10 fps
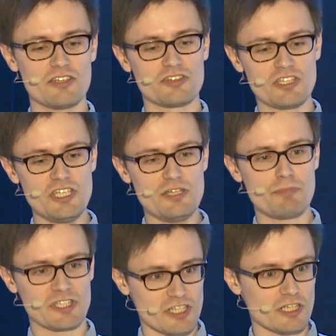the
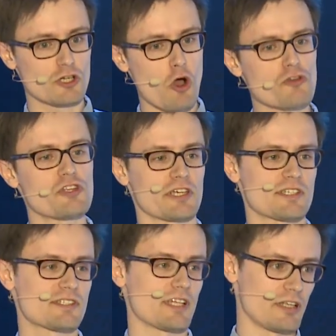particular
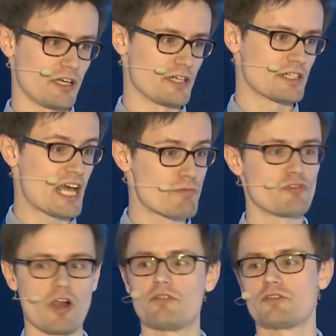context that they're in can be
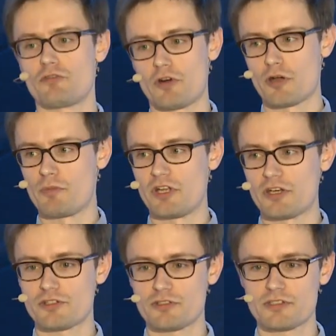relevant for
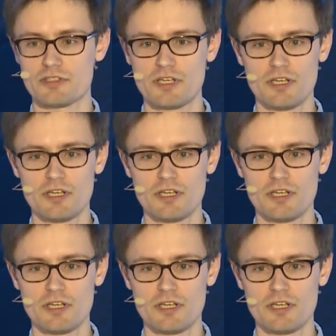recommendations.